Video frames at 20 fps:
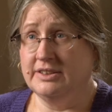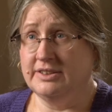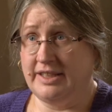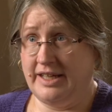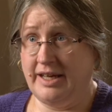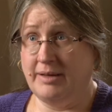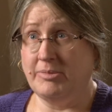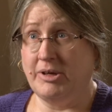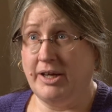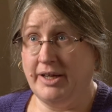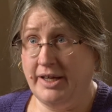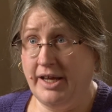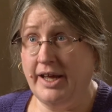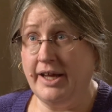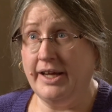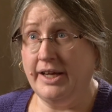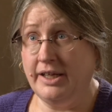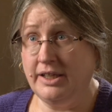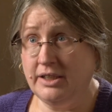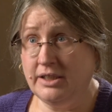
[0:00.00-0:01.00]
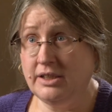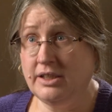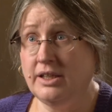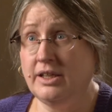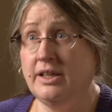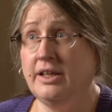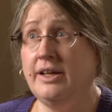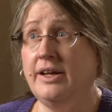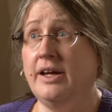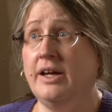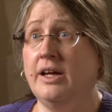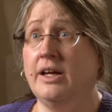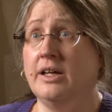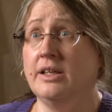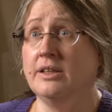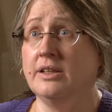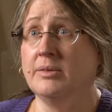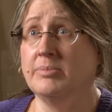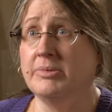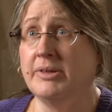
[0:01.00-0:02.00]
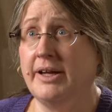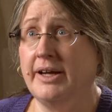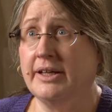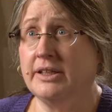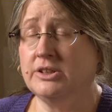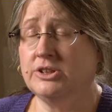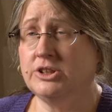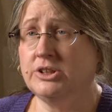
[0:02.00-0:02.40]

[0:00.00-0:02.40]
as MI8 and the Black